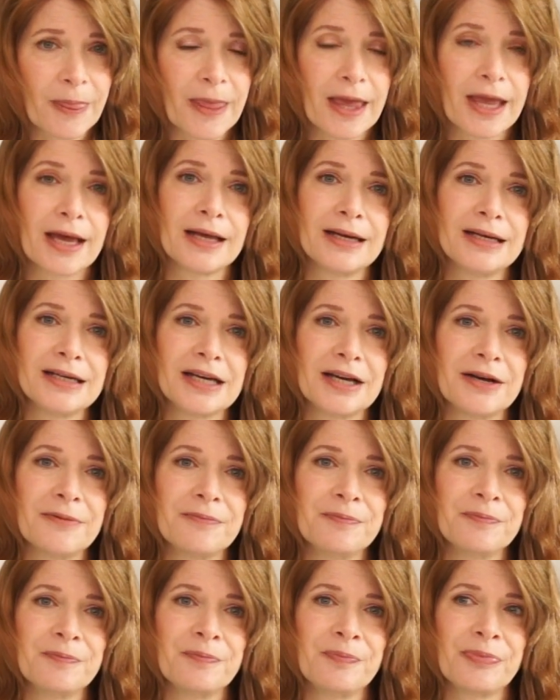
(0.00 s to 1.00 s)
And
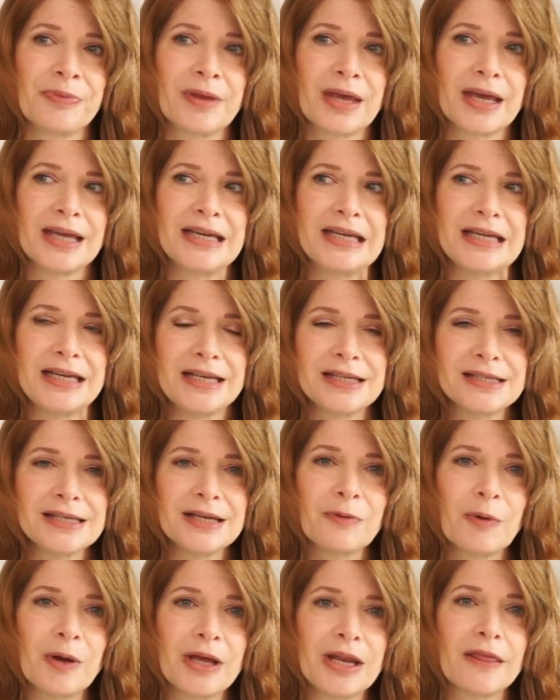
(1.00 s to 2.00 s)
an
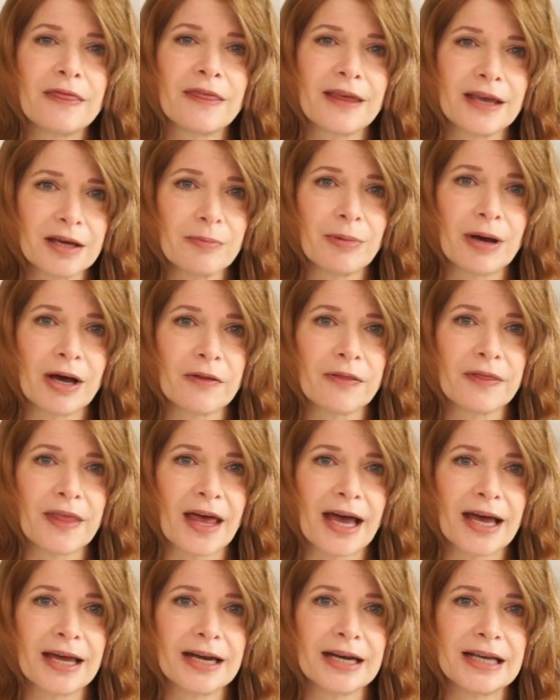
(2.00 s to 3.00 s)
easy way to think about
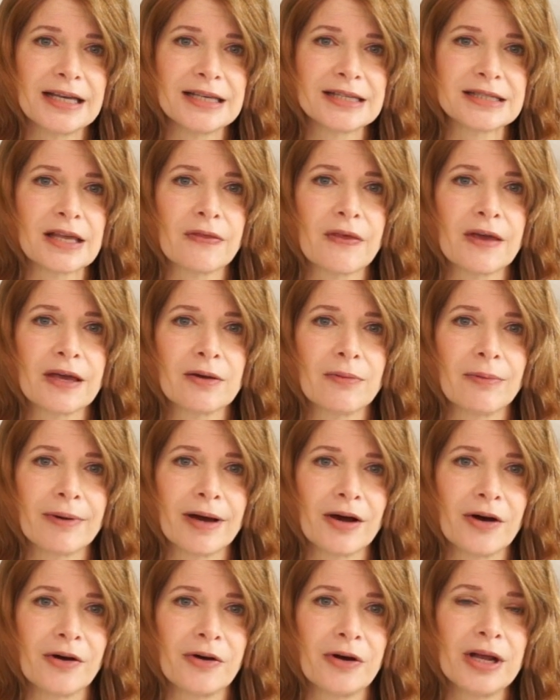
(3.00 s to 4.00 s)
that is to think
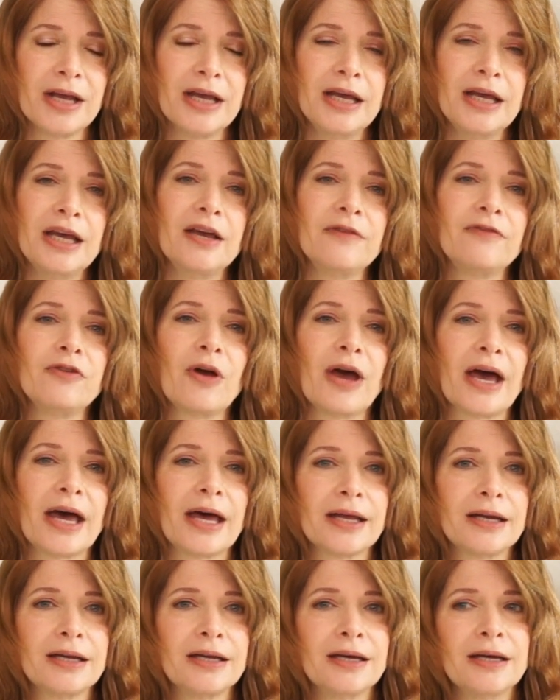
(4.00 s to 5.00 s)
about if you
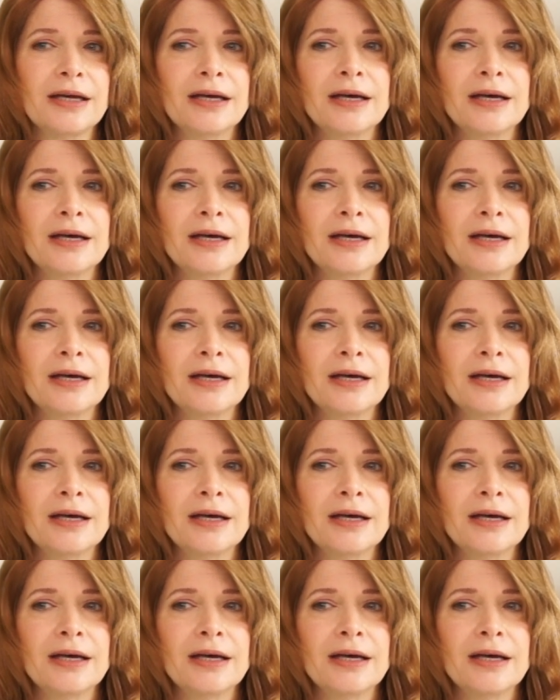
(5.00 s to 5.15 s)
had